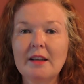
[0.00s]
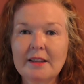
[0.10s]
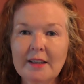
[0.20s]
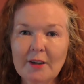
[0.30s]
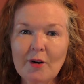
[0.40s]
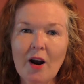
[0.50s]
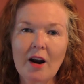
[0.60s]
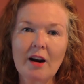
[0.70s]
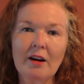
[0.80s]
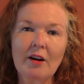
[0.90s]
There
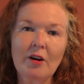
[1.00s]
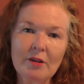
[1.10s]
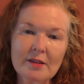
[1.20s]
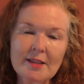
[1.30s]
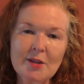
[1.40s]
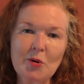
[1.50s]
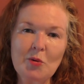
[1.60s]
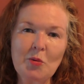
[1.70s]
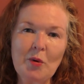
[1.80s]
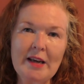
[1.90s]
are
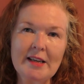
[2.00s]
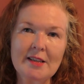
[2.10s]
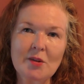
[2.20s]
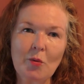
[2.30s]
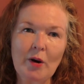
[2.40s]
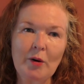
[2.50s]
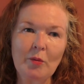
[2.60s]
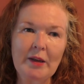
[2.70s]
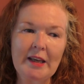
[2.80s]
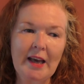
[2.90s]
also ways where
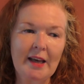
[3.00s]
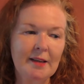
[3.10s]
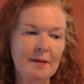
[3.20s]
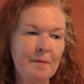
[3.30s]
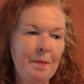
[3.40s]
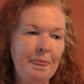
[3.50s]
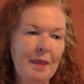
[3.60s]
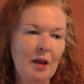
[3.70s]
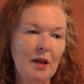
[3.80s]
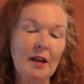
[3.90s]
we can,
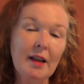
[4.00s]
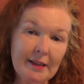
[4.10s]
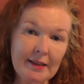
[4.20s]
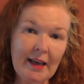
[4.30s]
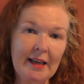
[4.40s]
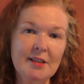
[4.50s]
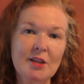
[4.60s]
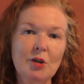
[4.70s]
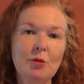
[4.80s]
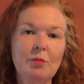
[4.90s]
like the
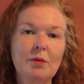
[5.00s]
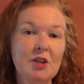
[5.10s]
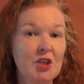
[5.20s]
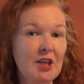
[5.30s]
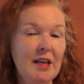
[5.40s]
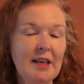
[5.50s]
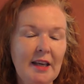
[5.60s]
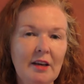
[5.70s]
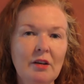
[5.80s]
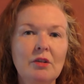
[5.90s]
antelope
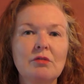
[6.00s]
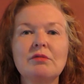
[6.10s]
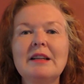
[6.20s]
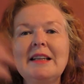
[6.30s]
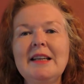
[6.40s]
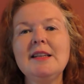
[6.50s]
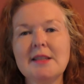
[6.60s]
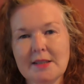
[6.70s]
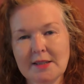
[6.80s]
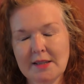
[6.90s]
shaking,
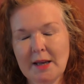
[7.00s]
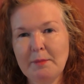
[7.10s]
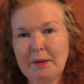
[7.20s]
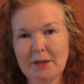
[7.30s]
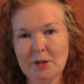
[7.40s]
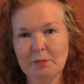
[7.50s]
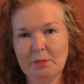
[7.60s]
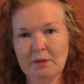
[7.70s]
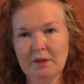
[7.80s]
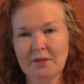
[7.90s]
release a buildup
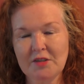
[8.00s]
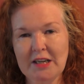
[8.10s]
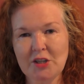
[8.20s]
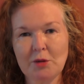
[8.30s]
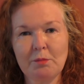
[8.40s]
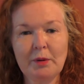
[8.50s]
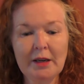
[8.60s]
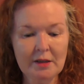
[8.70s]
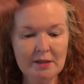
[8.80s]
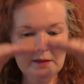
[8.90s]
of tension,
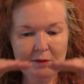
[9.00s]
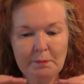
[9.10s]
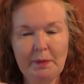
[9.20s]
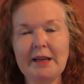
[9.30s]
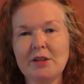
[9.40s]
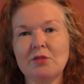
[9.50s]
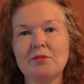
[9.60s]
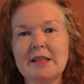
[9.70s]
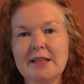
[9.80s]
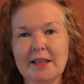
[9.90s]
bring ourselves back to
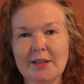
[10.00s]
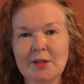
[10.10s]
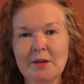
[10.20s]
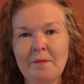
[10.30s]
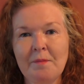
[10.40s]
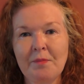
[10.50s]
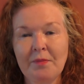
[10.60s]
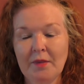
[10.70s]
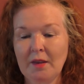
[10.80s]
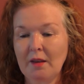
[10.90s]
reset.
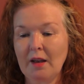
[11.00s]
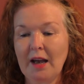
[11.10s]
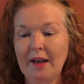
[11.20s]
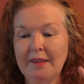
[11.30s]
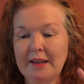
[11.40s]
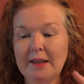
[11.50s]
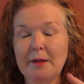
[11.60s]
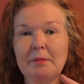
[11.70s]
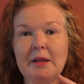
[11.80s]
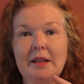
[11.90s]
And that
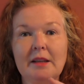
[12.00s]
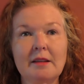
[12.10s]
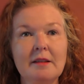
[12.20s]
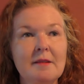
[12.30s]
can be